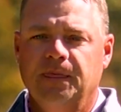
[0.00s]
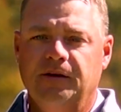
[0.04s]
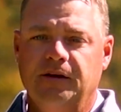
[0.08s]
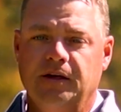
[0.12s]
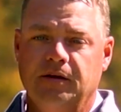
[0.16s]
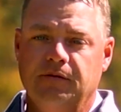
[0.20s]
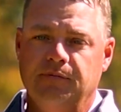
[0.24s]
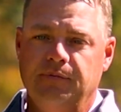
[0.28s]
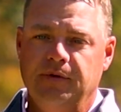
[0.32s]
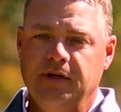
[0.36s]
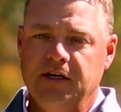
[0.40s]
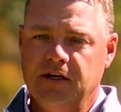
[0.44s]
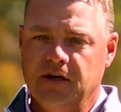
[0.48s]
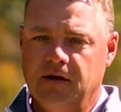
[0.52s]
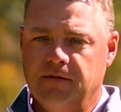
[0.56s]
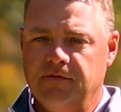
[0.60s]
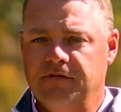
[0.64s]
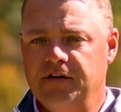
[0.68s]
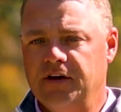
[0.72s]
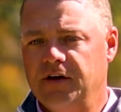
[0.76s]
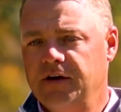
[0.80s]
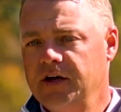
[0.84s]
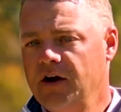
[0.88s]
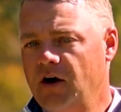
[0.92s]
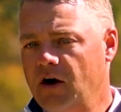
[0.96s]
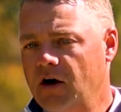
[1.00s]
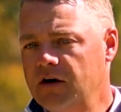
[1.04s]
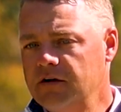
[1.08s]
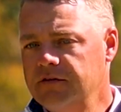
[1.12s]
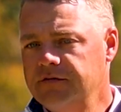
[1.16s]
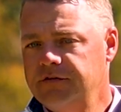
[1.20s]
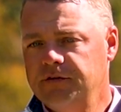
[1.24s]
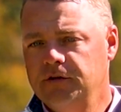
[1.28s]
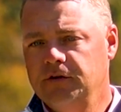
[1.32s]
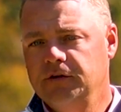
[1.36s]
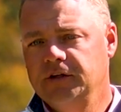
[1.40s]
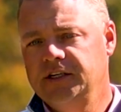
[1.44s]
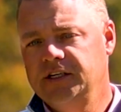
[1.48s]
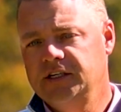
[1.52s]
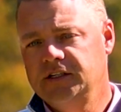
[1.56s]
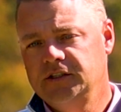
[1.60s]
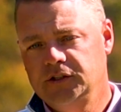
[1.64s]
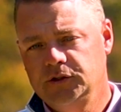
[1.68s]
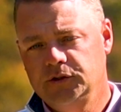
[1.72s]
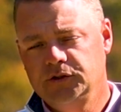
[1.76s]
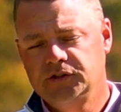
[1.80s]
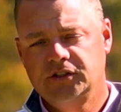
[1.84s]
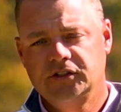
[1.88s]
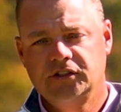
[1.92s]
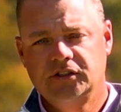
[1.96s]
can become very harmful and
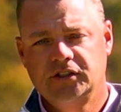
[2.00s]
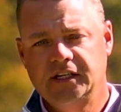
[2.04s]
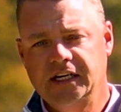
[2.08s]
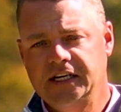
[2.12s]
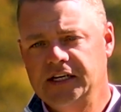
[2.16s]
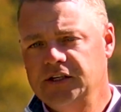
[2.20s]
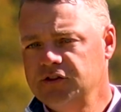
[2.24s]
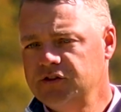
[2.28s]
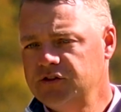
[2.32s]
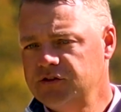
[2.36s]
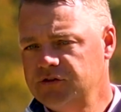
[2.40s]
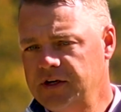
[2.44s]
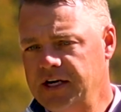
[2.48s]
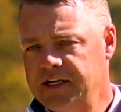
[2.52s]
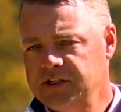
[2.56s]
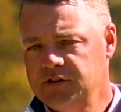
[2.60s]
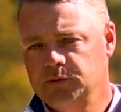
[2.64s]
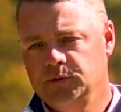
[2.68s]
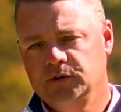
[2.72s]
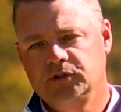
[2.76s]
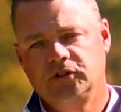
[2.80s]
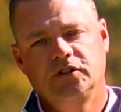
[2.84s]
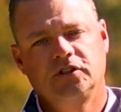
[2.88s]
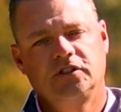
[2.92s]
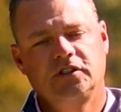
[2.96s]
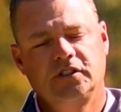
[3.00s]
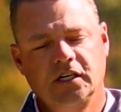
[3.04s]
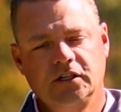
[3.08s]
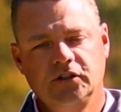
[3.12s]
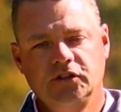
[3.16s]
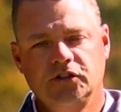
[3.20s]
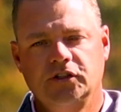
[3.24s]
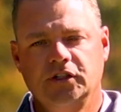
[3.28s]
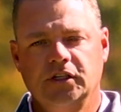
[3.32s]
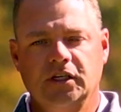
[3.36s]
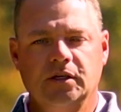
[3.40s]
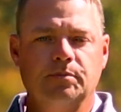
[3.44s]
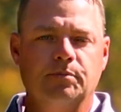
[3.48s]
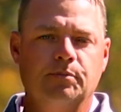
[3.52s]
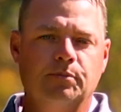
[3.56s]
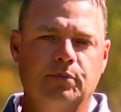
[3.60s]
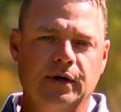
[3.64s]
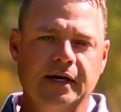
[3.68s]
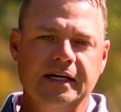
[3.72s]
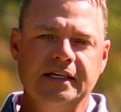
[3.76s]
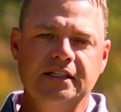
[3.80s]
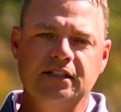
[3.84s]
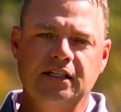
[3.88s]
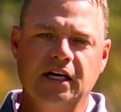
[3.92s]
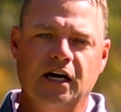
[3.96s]
induce a state of stress, which essentially
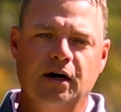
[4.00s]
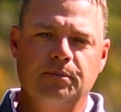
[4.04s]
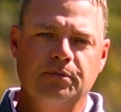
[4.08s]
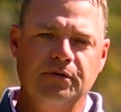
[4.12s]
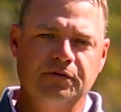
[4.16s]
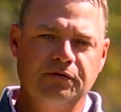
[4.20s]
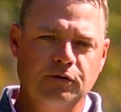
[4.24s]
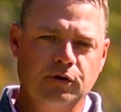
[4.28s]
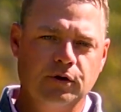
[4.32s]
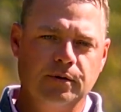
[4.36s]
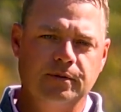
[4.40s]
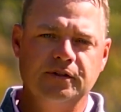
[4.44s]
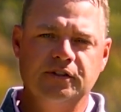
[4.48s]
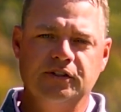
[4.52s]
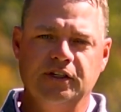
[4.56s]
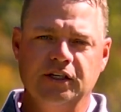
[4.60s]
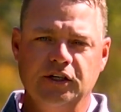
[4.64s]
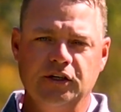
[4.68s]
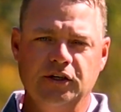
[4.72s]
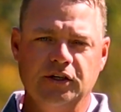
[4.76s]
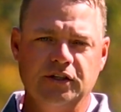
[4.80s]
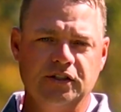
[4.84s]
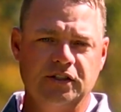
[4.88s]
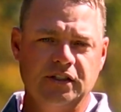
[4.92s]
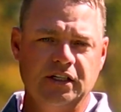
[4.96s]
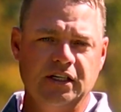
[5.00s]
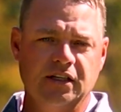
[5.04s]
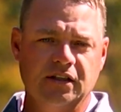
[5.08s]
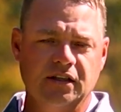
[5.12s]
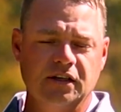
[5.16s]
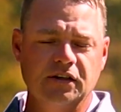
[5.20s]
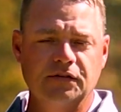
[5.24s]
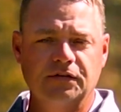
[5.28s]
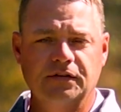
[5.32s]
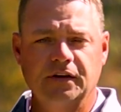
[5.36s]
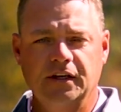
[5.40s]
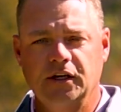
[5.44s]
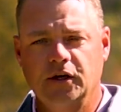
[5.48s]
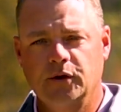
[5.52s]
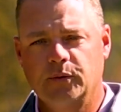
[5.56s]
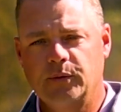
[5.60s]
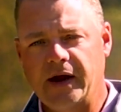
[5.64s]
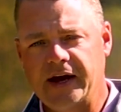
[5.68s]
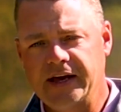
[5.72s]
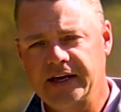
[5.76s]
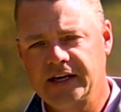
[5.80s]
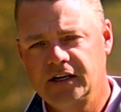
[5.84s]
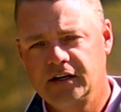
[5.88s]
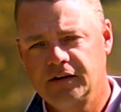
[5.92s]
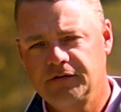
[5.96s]
breaks down performance, like you can see in this video
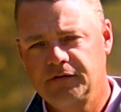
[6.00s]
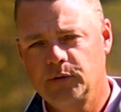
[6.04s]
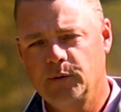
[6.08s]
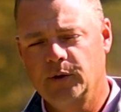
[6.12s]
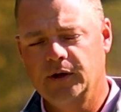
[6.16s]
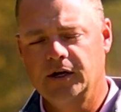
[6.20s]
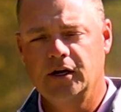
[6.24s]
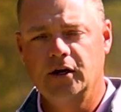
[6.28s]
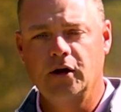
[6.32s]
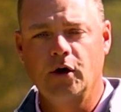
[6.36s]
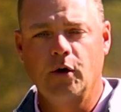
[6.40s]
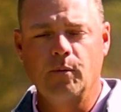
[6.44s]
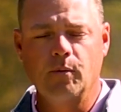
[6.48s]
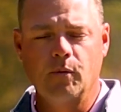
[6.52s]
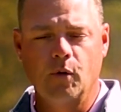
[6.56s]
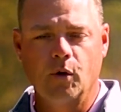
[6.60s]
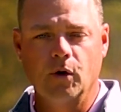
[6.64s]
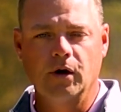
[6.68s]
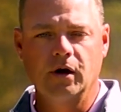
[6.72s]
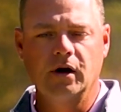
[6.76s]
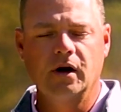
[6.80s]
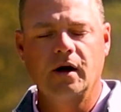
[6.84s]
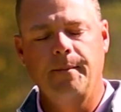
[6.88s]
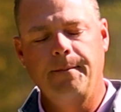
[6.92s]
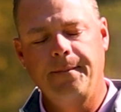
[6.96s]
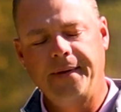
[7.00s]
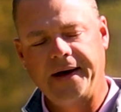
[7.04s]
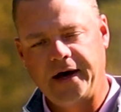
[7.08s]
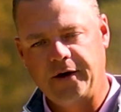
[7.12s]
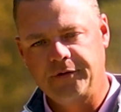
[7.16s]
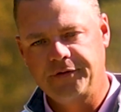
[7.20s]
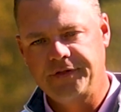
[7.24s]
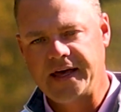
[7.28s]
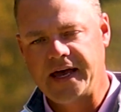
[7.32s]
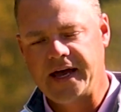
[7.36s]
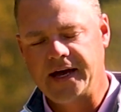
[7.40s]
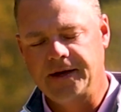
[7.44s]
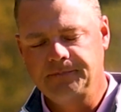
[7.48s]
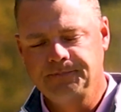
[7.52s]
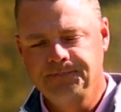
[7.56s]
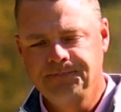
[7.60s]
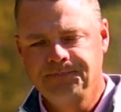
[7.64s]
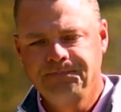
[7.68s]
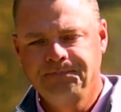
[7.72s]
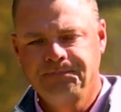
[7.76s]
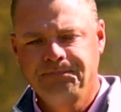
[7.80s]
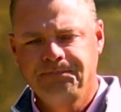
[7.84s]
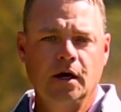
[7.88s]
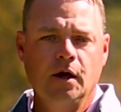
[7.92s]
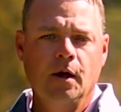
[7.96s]
right here if you want to know more about that.
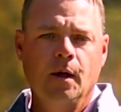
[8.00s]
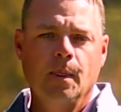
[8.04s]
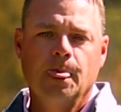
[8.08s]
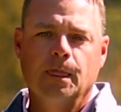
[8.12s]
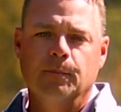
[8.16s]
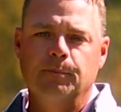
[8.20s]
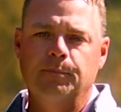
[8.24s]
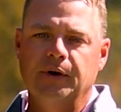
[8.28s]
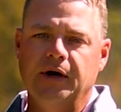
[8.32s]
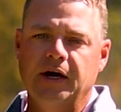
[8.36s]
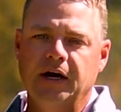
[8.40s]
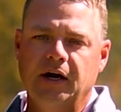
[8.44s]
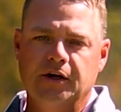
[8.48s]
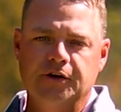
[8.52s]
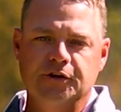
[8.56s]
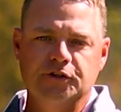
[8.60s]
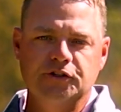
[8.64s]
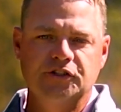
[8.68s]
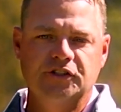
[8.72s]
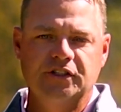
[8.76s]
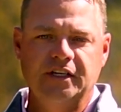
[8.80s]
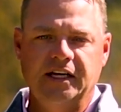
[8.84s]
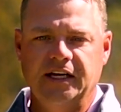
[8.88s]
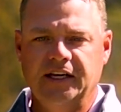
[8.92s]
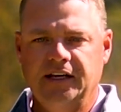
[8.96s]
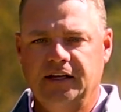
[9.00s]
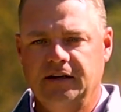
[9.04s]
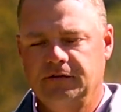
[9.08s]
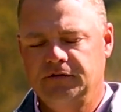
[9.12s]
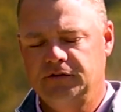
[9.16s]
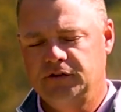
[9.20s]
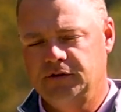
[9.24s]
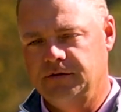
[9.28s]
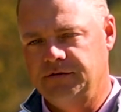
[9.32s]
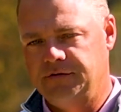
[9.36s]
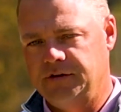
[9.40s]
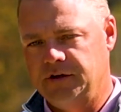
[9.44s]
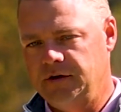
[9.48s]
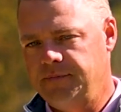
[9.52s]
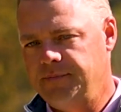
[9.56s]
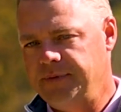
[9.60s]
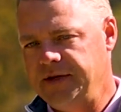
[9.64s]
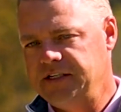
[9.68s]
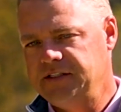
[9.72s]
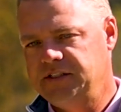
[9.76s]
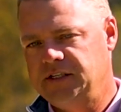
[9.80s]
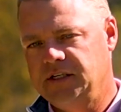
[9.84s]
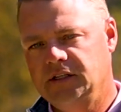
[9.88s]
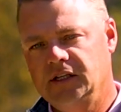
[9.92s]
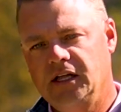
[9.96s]
But understanding to a very
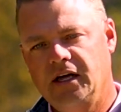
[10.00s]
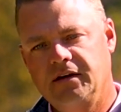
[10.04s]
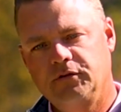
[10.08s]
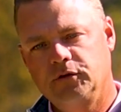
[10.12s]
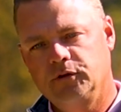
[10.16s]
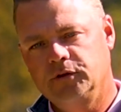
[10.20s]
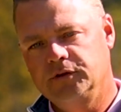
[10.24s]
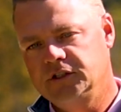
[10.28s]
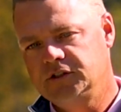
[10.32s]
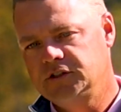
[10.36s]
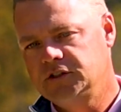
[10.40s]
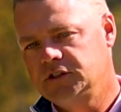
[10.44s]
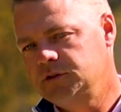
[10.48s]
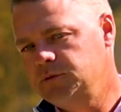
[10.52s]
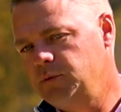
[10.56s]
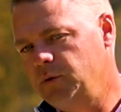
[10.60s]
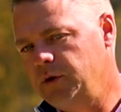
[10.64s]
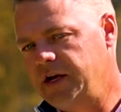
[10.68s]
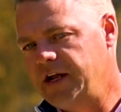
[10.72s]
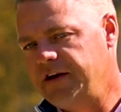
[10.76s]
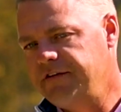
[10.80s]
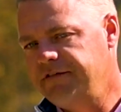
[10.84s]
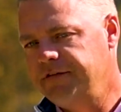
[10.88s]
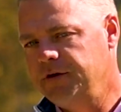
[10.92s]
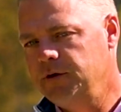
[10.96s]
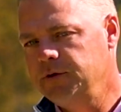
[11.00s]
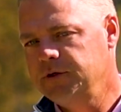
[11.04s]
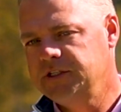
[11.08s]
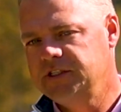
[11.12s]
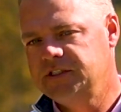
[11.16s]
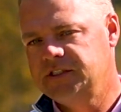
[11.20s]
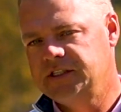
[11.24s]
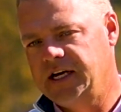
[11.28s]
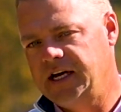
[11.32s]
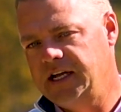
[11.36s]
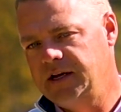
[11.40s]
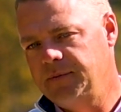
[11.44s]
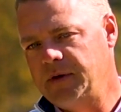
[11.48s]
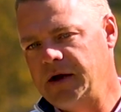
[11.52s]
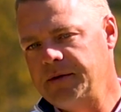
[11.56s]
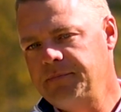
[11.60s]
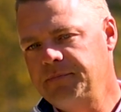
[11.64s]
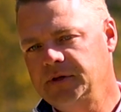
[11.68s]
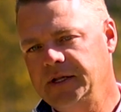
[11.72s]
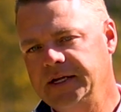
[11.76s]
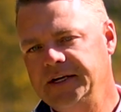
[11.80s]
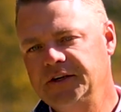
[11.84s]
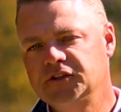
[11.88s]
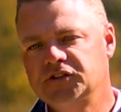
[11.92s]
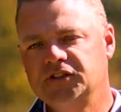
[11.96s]
basic level, this is what I focus on my
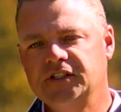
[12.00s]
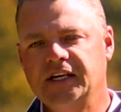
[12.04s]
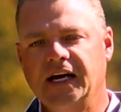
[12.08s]
player